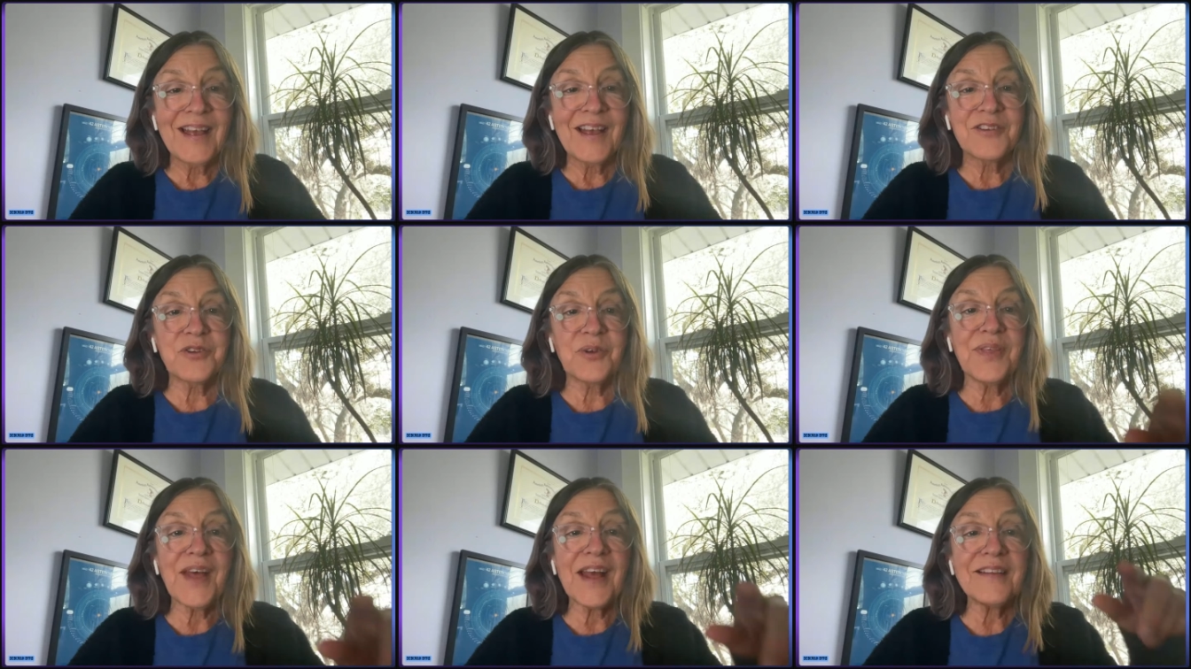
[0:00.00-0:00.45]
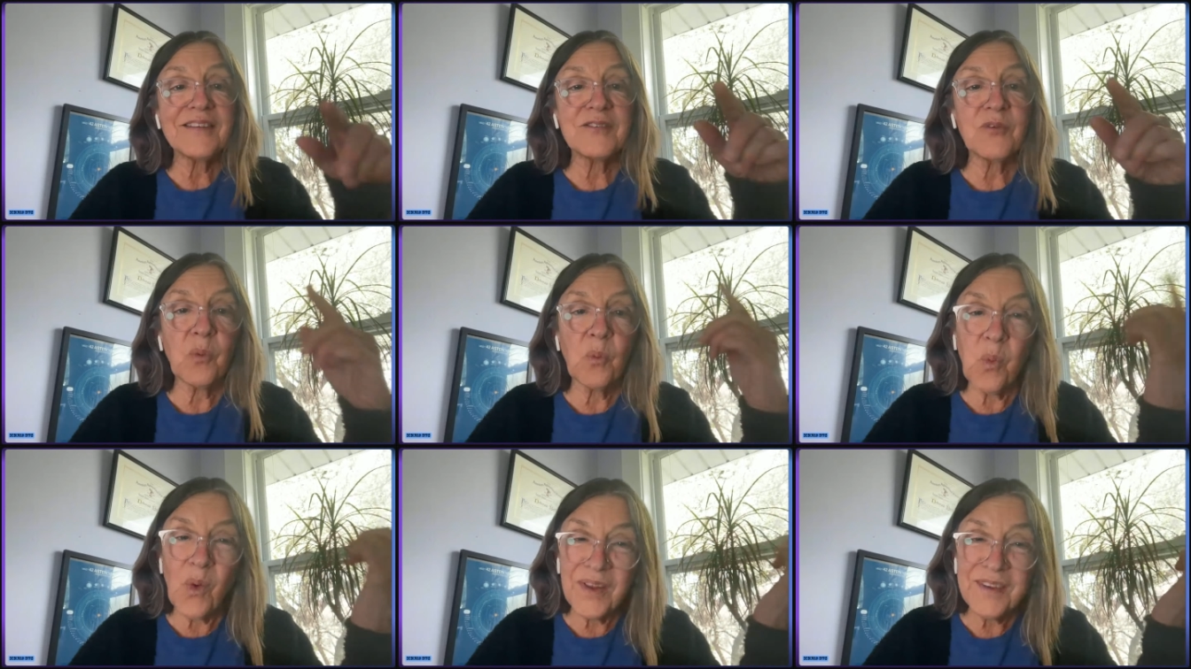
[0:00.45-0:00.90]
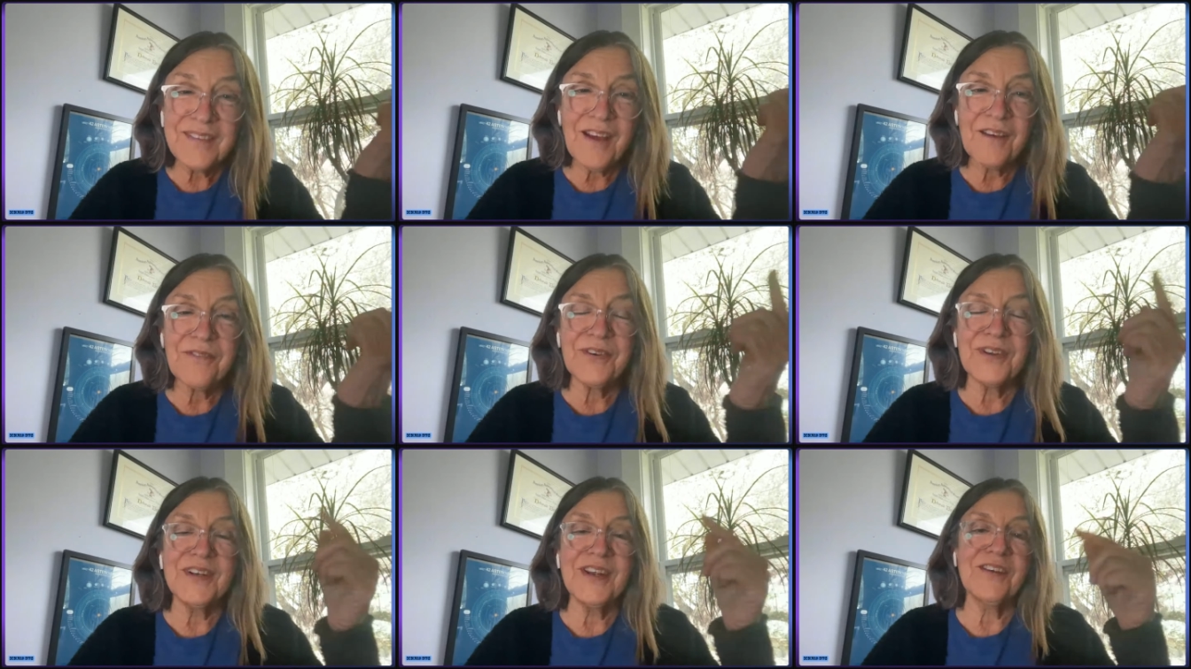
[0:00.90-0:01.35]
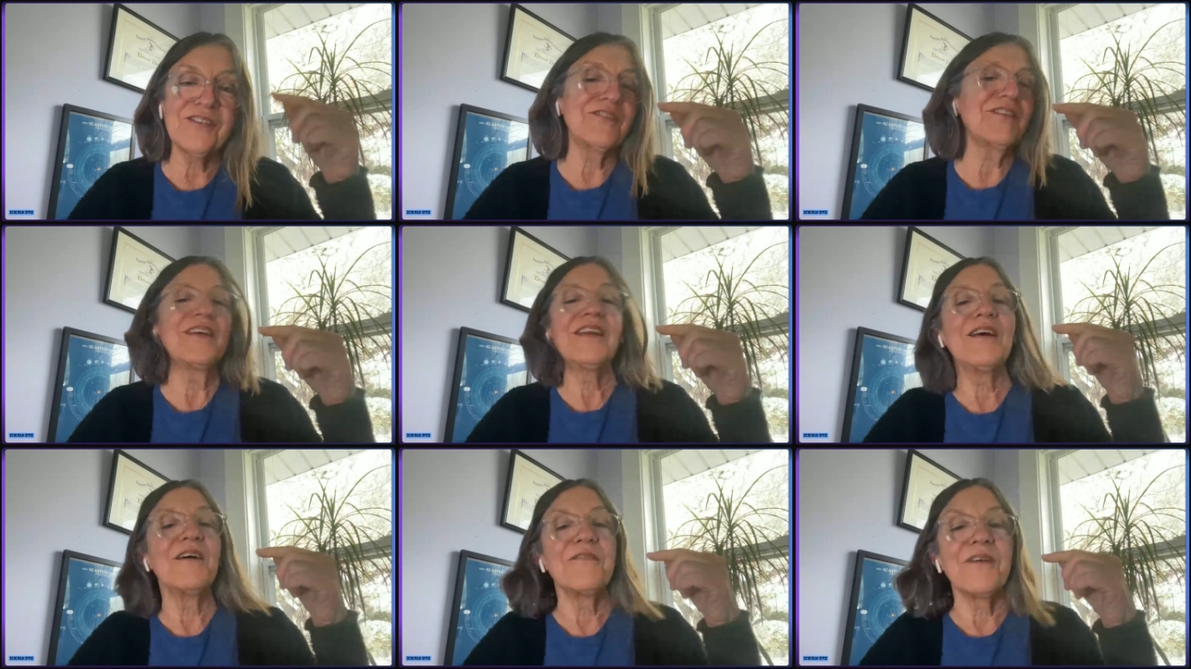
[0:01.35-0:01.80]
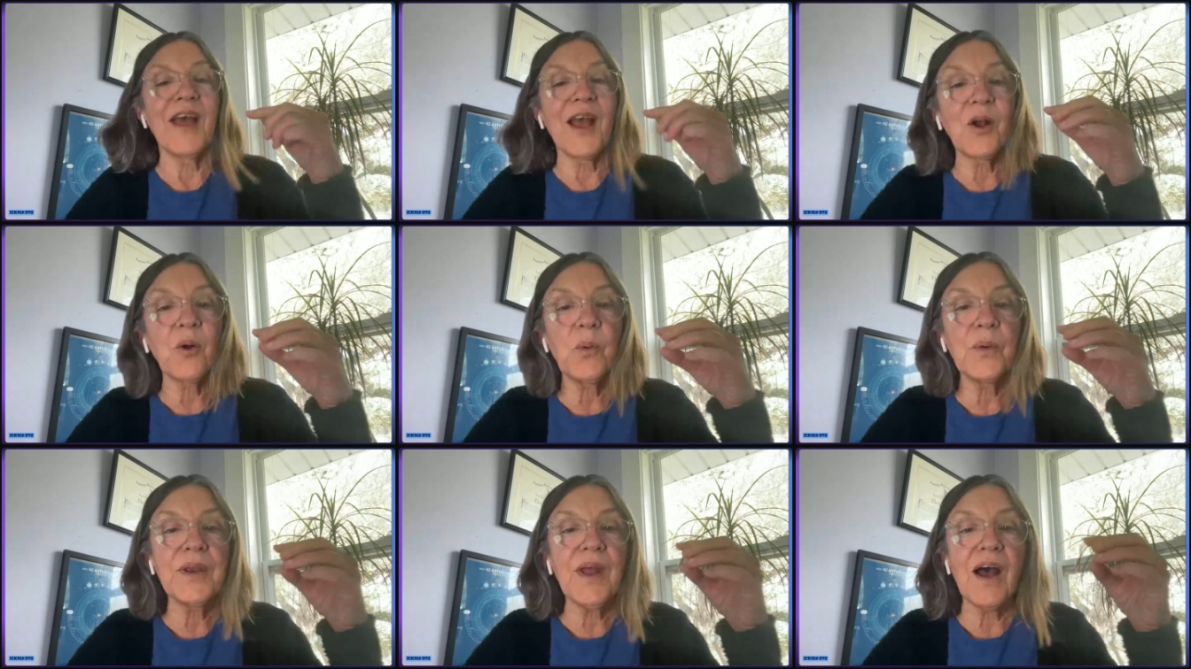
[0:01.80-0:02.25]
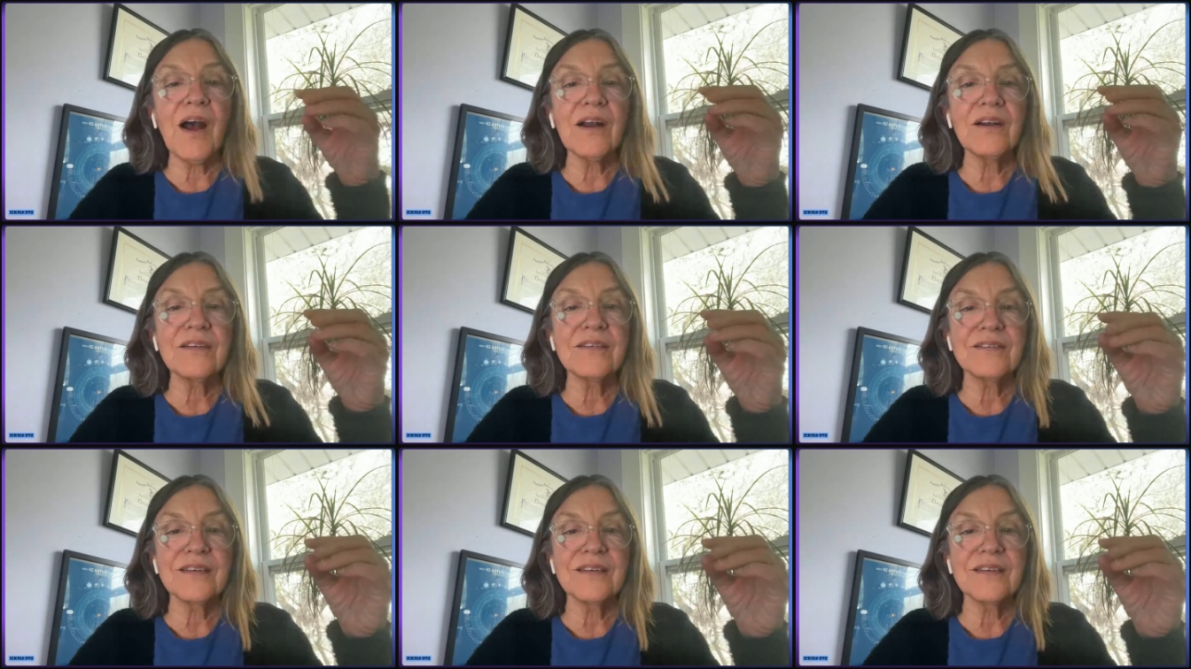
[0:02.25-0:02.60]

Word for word: So that's one definition of equinox.